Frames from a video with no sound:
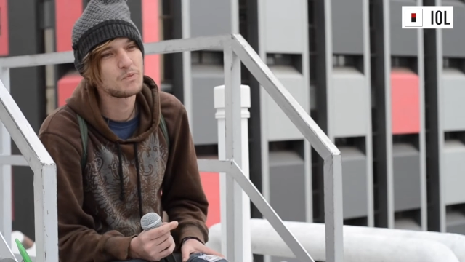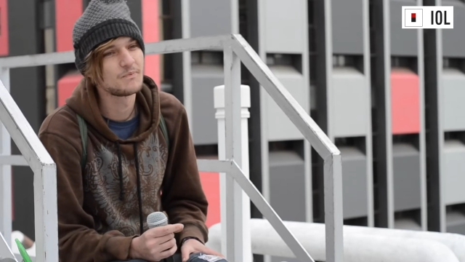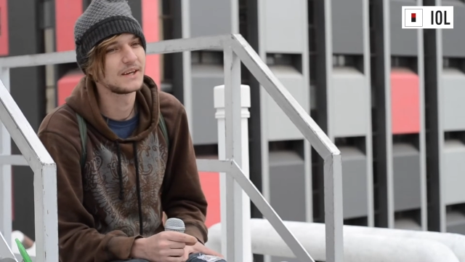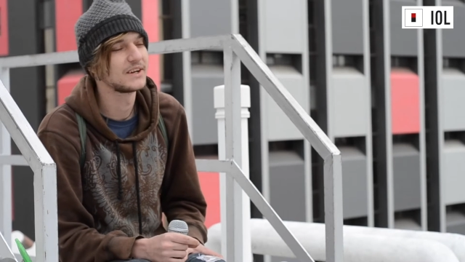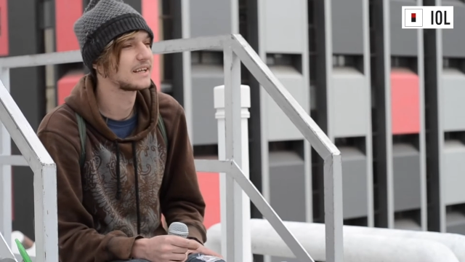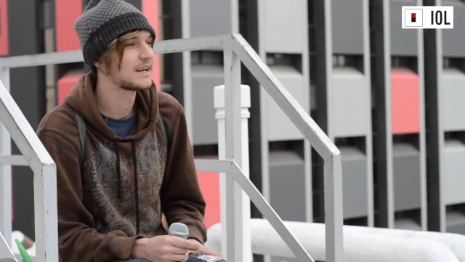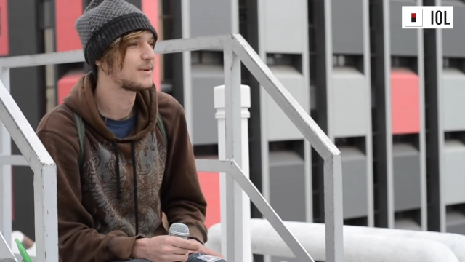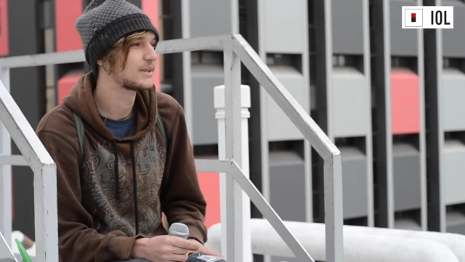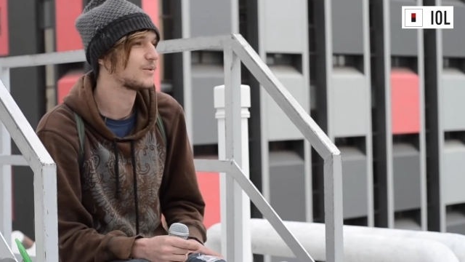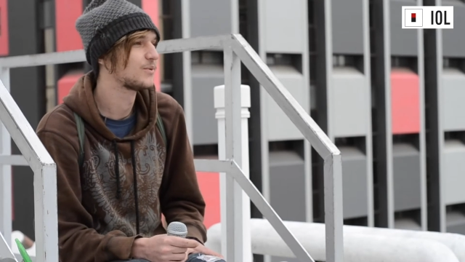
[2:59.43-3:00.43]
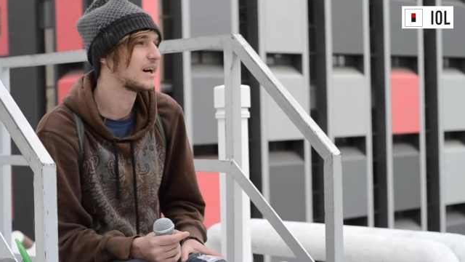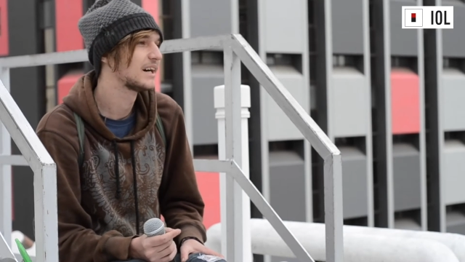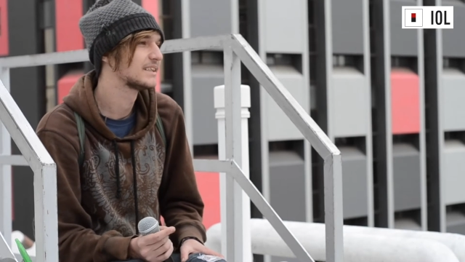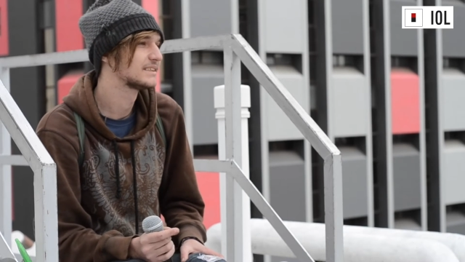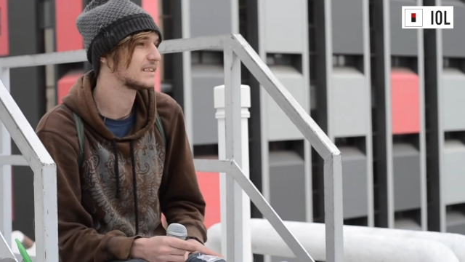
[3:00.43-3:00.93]
They don't care about the
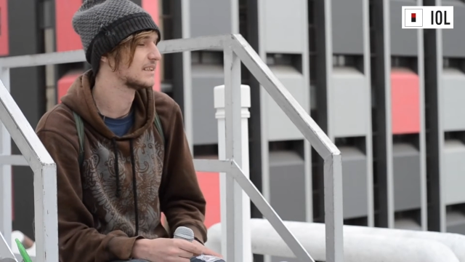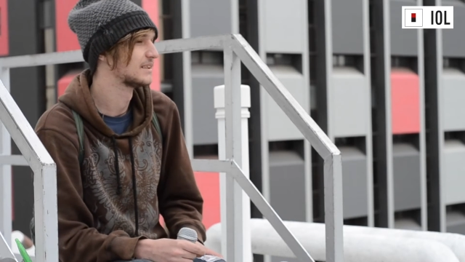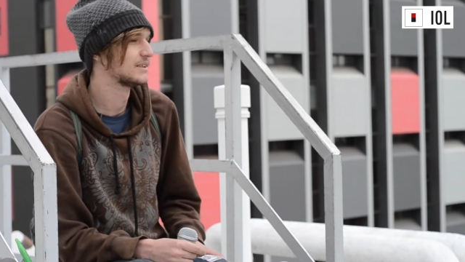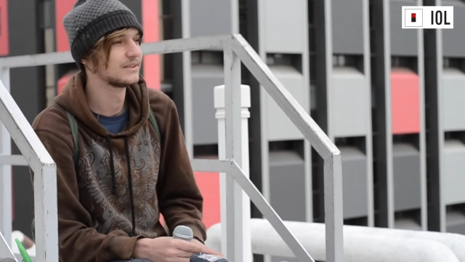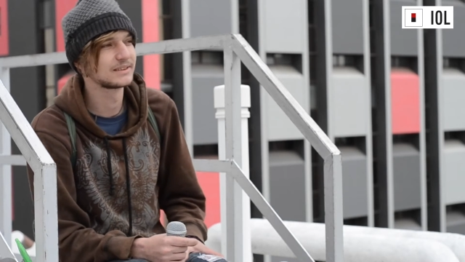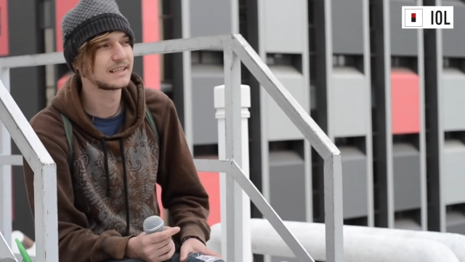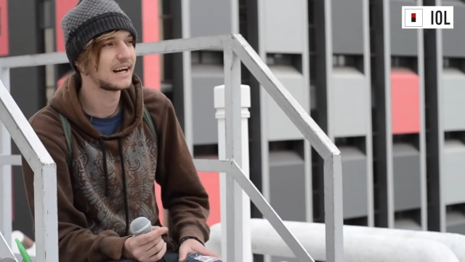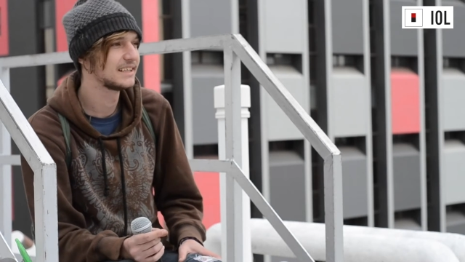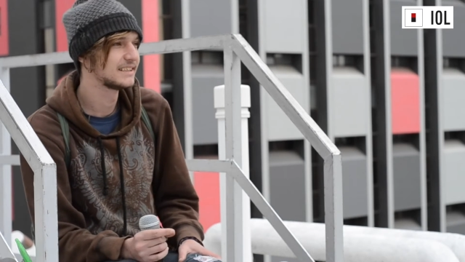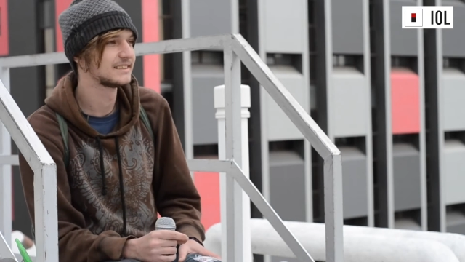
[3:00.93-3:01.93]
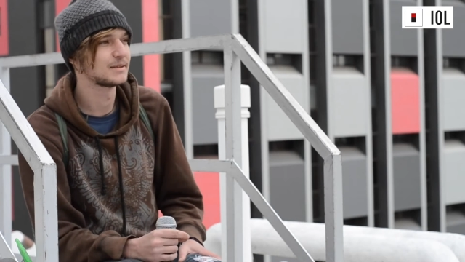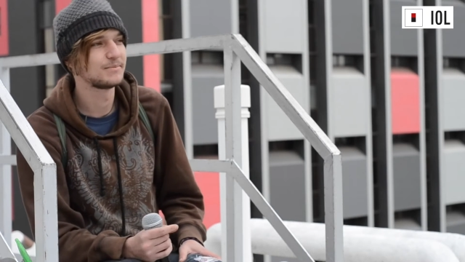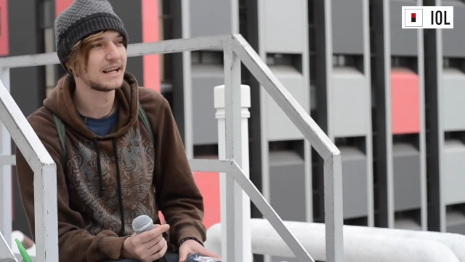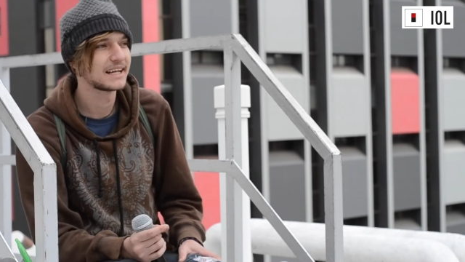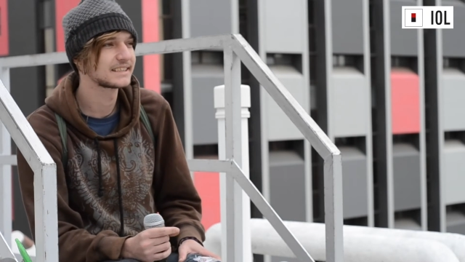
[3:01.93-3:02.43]
whites, the coloreds, the
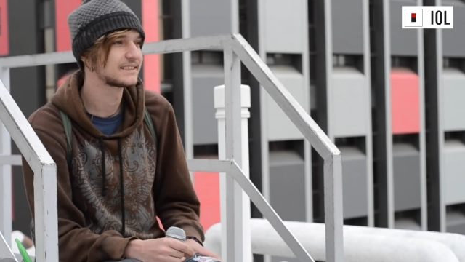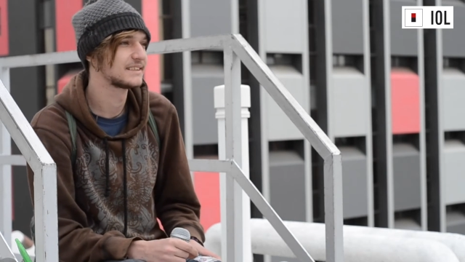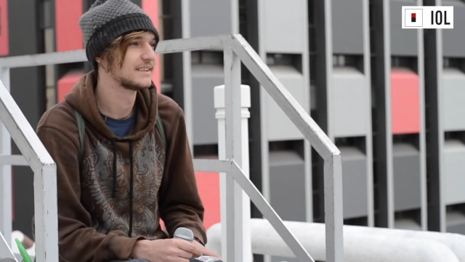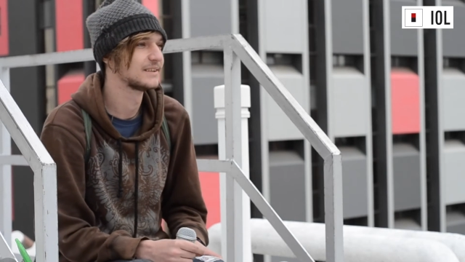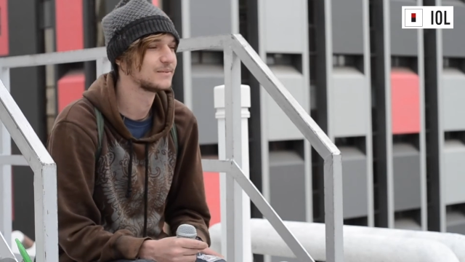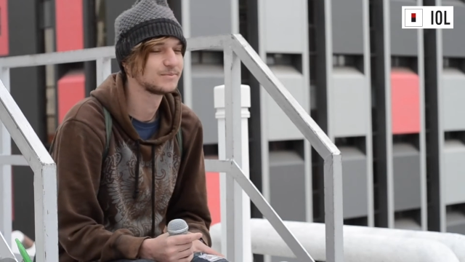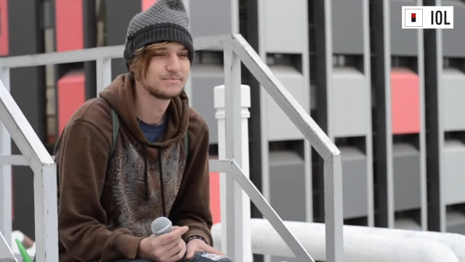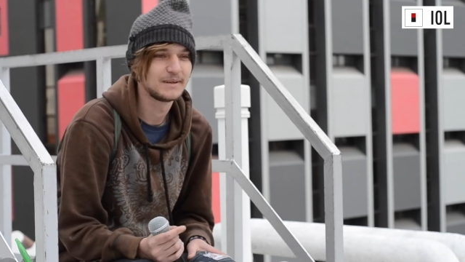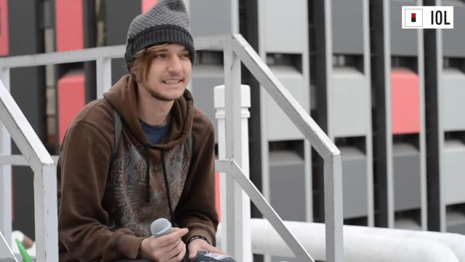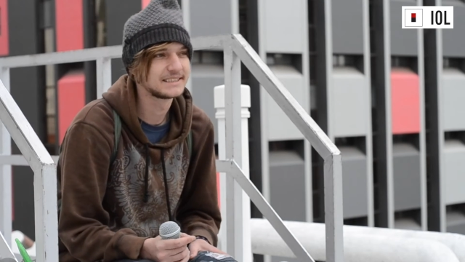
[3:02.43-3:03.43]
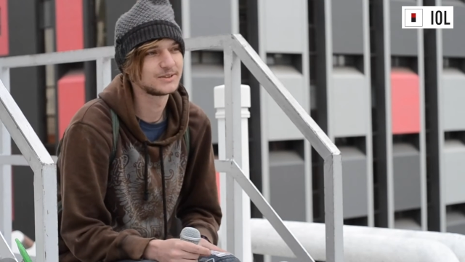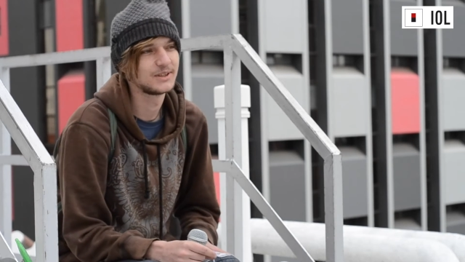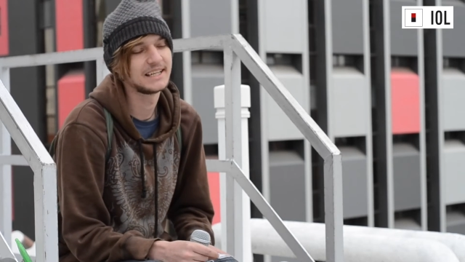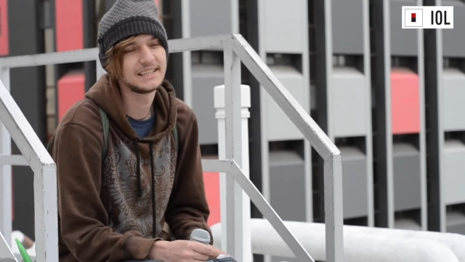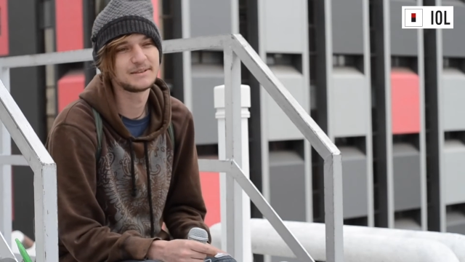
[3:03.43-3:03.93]
blacks, the Mediterranean